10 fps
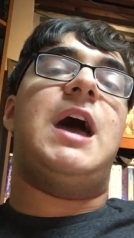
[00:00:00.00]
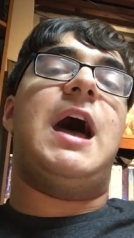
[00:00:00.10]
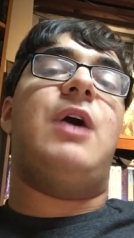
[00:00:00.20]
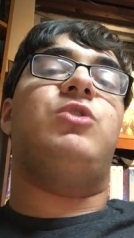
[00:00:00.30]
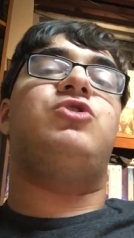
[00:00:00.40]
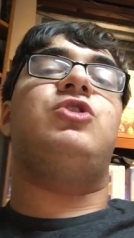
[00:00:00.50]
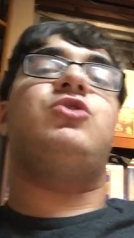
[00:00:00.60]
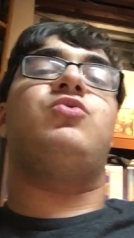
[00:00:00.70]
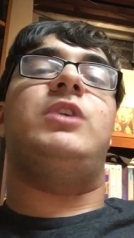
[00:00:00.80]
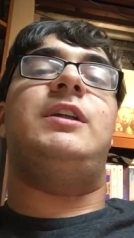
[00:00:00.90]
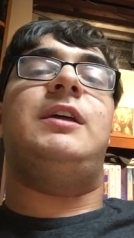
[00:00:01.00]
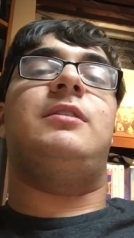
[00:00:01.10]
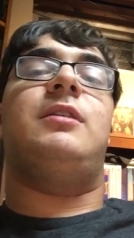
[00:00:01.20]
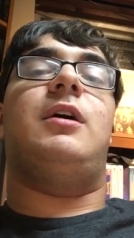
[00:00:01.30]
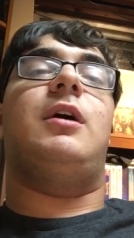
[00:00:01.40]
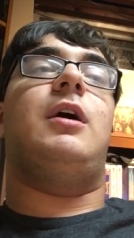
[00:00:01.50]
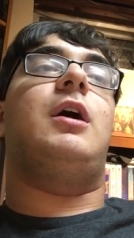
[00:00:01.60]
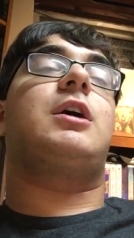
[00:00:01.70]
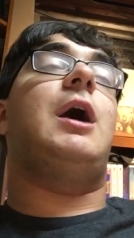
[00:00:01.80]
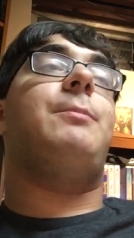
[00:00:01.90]
I was just reading
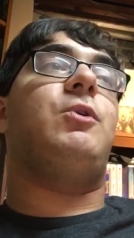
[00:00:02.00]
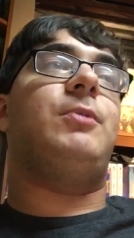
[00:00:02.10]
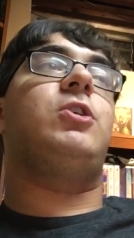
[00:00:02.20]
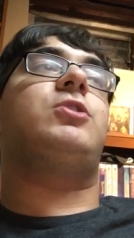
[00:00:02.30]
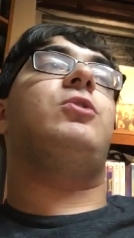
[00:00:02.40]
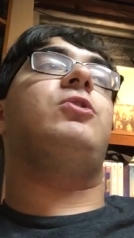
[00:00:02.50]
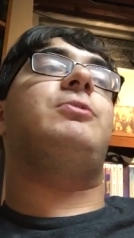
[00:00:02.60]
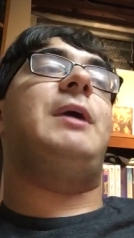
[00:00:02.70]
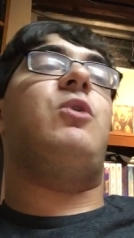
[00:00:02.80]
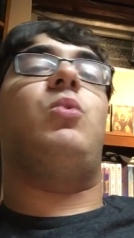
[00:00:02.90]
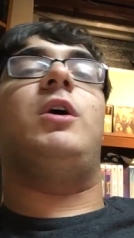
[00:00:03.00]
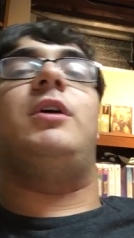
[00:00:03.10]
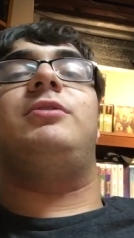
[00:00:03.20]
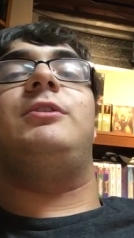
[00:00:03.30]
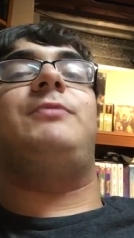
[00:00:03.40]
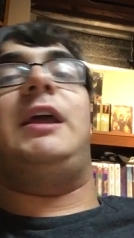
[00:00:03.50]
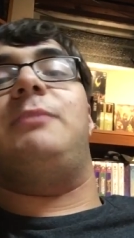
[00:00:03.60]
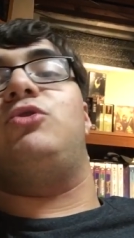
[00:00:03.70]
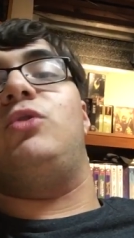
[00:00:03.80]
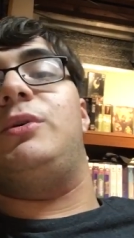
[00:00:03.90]
a couple of articles about what they're thinking
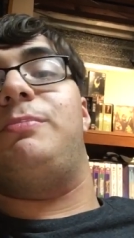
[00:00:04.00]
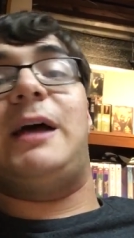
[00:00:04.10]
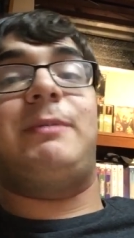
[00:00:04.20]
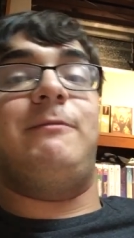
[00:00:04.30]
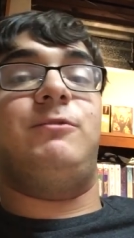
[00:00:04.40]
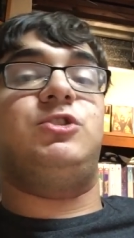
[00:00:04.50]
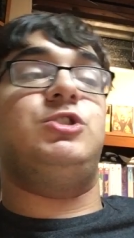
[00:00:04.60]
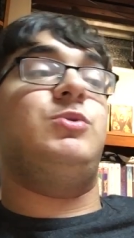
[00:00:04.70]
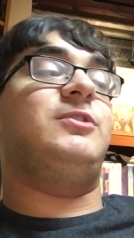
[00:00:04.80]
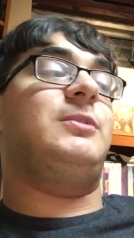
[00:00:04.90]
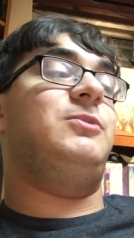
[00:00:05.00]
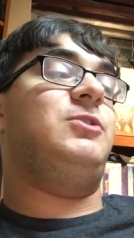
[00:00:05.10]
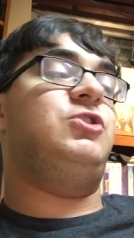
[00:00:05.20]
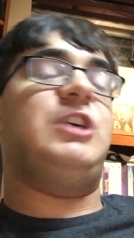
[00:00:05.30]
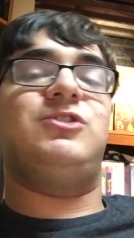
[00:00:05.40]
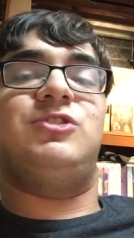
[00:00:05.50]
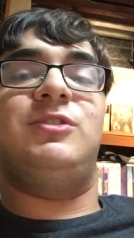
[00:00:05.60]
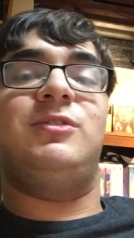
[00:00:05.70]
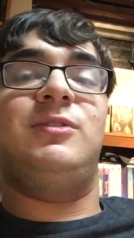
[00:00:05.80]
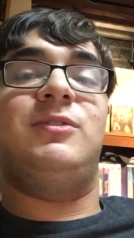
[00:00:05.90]
of doing with Black Panther 2 and some
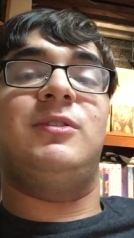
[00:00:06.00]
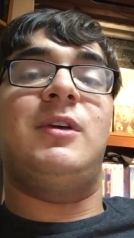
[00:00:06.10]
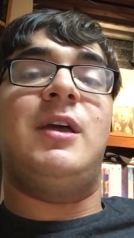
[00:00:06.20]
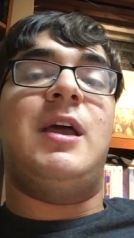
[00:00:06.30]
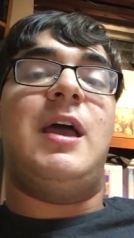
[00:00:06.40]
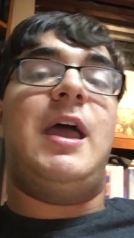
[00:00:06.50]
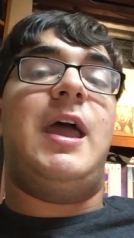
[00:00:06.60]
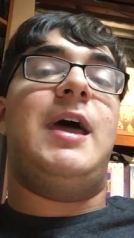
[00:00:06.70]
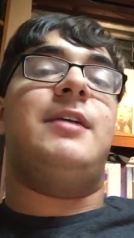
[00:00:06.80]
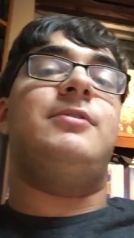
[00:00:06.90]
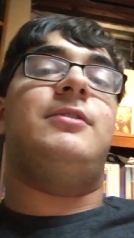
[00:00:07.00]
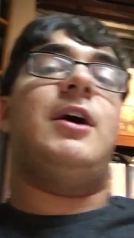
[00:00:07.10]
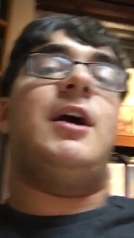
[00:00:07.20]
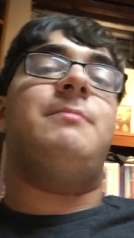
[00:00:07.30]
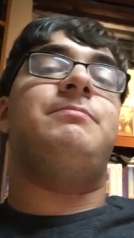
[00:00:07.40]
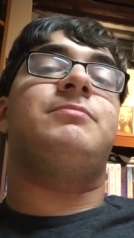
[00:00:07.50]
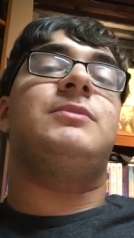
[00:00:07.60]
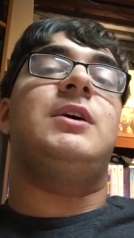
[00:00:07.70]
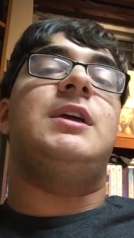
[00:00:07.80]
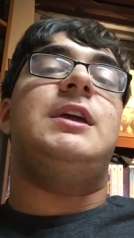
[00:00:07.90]
suggestions. And um,
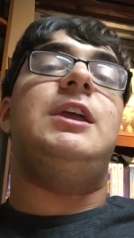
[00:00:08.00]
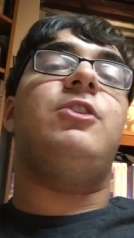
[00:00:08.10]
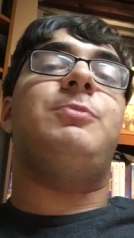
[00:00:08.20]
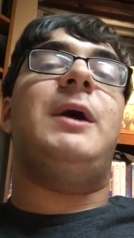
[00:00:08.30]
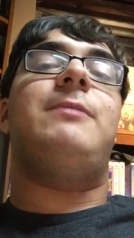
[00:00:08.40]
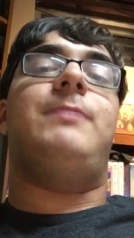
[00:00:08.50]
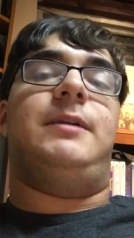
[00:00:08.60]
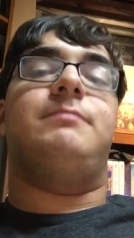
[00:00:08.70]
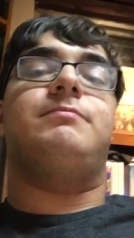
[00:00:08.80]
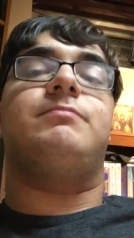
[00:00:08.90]
here's my thing.